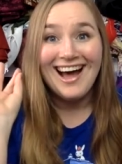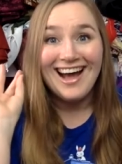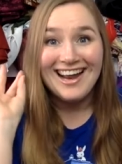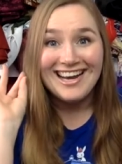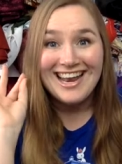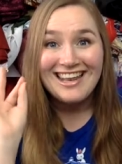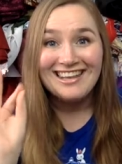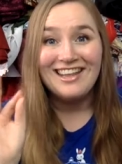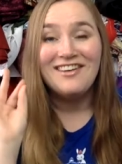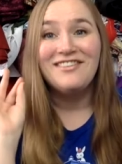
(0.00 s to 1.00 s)
I
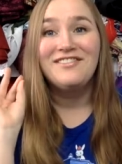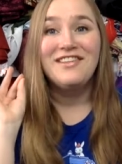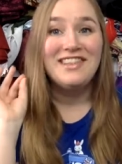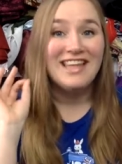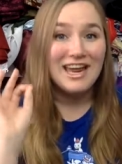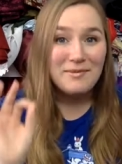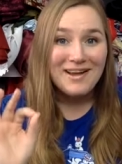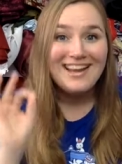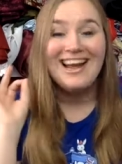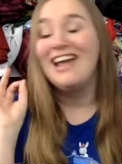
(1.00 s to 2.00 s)
love the anime,
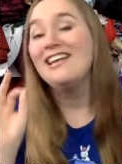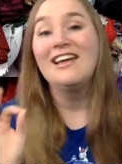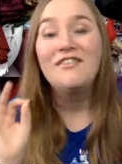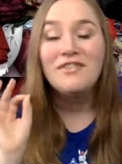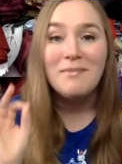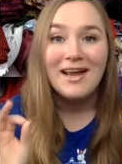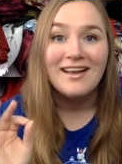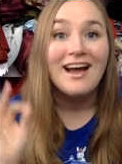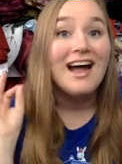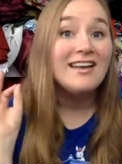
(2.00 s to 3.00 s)
I love the
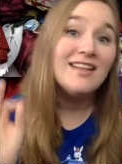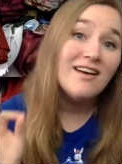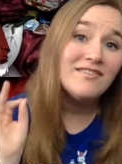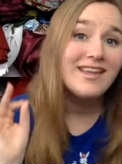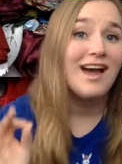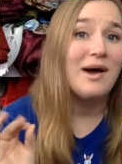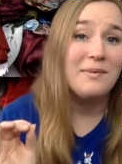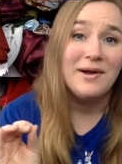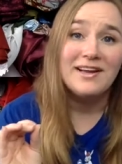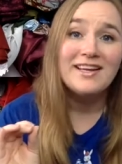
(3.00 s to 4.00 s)
manga, I love the
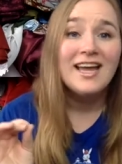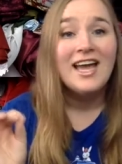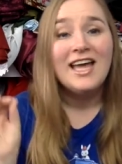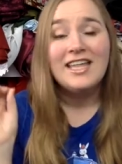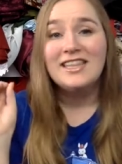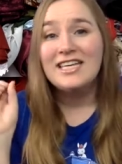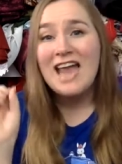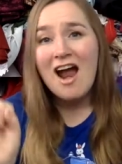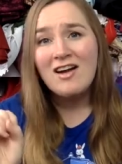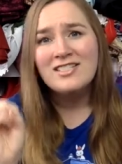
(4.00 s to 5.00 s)
artwork. The
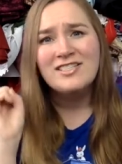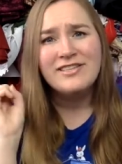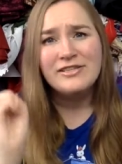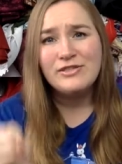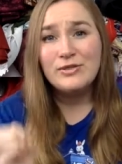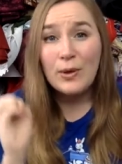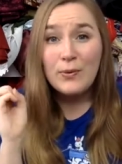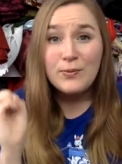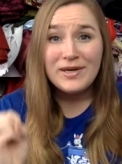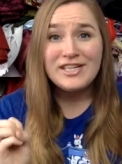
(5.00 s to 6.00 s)
characters are so
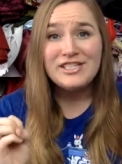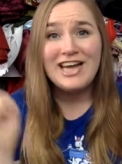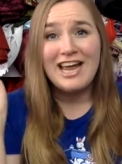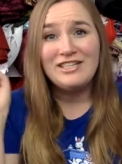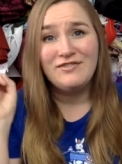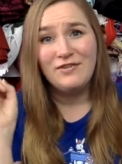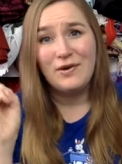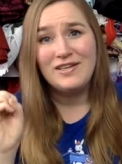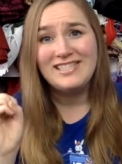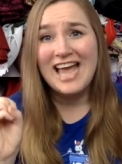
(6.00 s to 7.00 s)
rich and
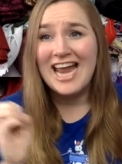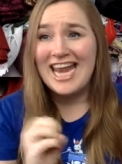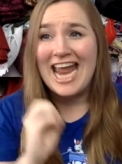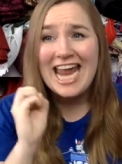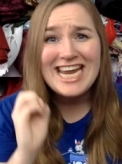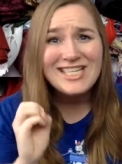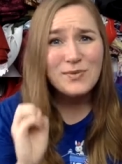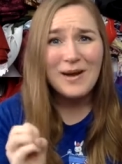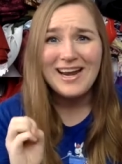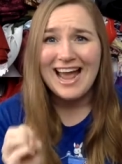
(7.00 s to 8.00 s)
diverse, and each
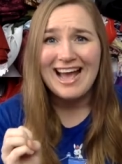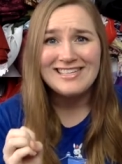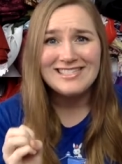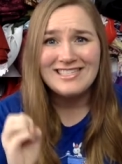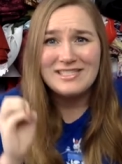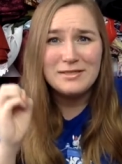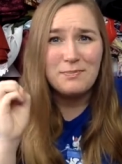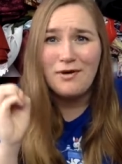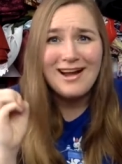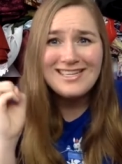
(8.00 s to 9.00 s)
one has the
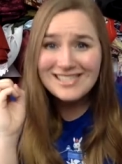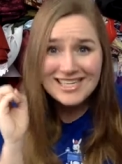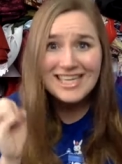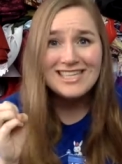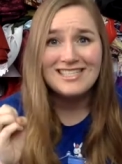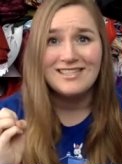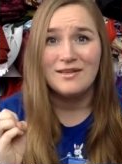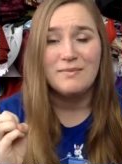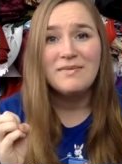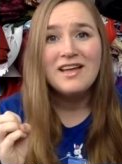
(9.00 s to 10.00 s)
surprise kick to
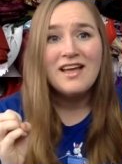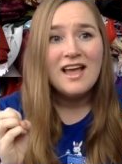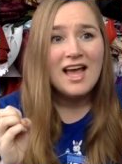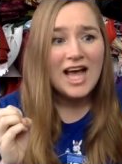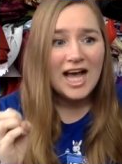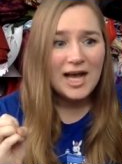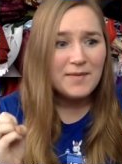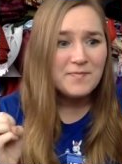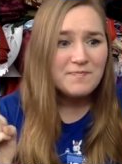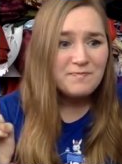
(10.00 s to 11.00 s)
them.
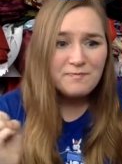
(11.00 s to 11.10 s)
Um,